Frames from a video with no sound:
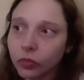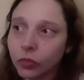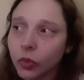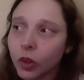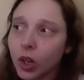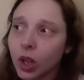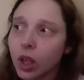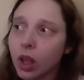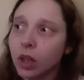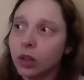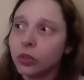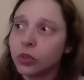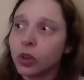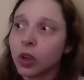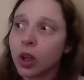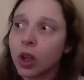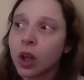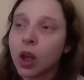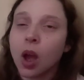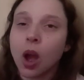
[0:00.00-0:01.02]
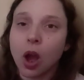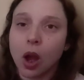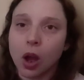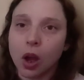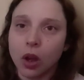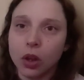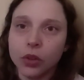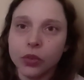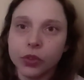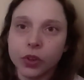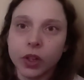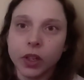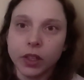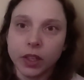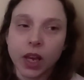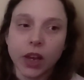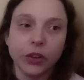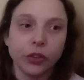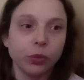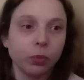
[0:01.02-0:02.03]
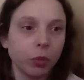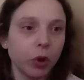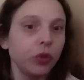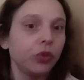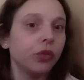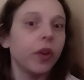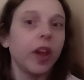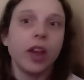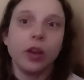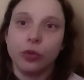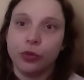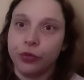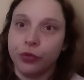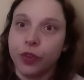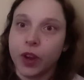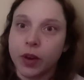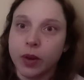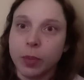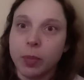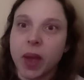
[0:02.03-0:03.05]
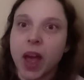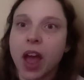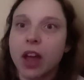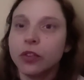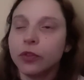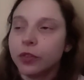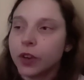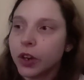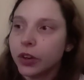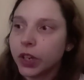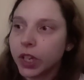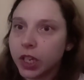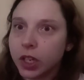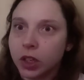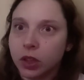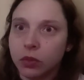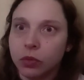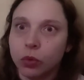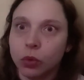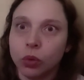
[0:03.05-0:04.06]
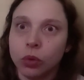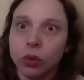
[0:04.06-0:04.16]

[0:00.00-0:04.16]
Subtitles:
And honestly, yes, most of it is very bad, very evil.